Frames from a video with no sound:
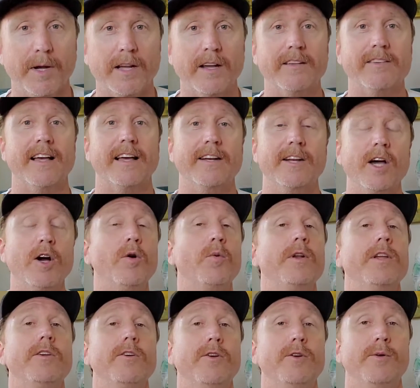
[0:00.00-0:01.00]
because I know
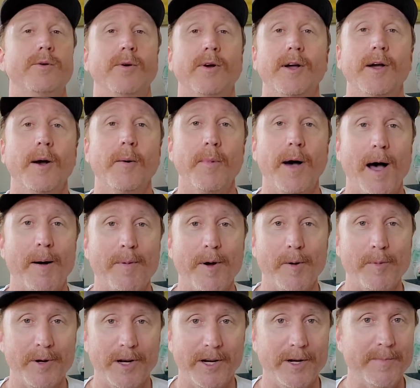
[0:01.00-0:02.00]
when you pop
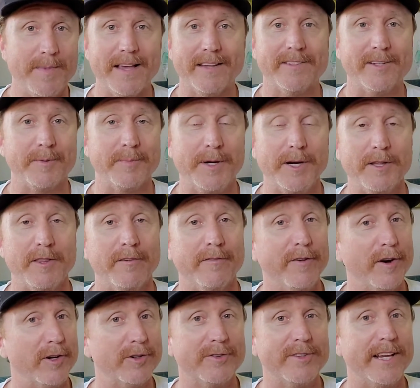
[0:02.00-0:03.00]
open a domestic beer, the
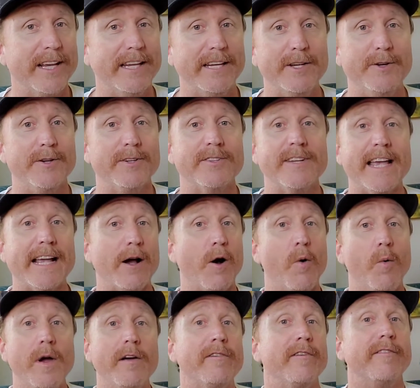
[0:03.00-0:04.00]
first thing you do is take
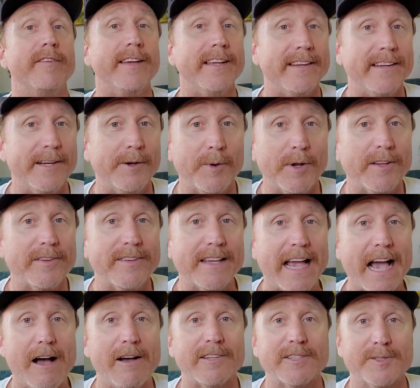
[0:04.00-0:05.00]
a whiff of it. You want to
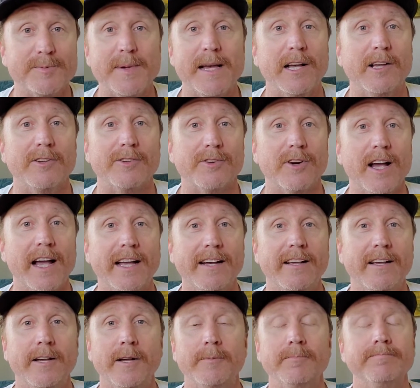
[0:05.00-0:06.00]
see how it smells,
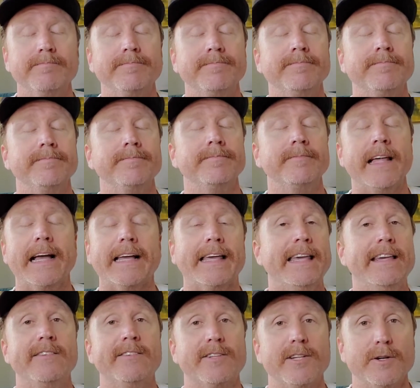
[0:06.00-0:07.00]
right? That
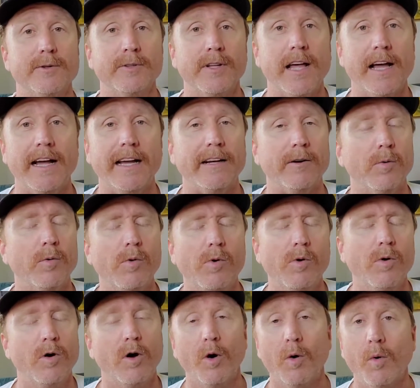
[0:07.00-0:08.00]
Keystone Light.
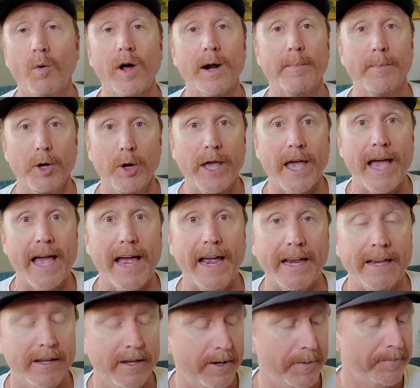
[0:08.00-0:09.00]
Woo, what a
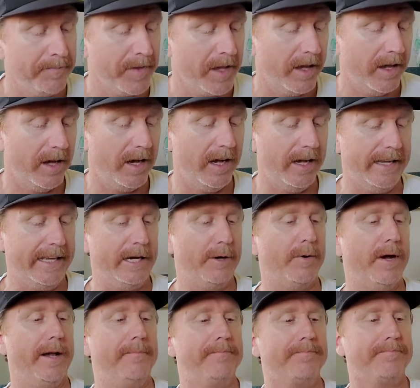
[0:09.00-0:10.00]
bouquet.
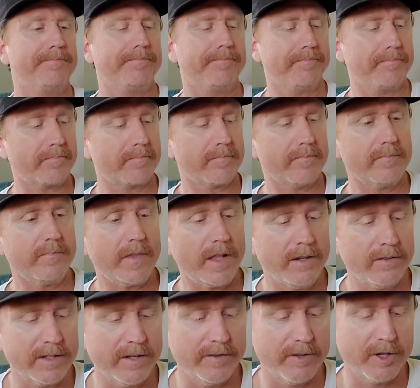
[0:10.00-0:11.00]
Anyway,
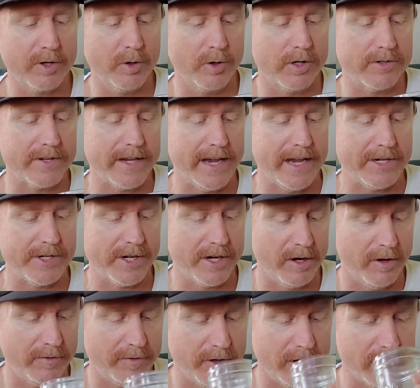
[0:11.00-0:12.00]
let's give the Coors Edge a
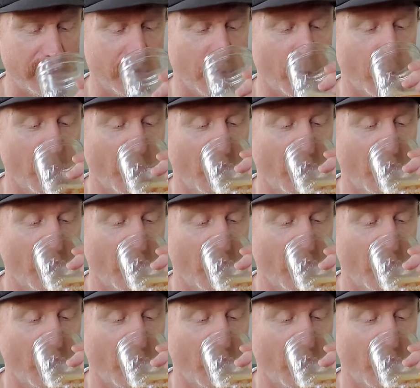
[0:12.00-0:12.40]
go first.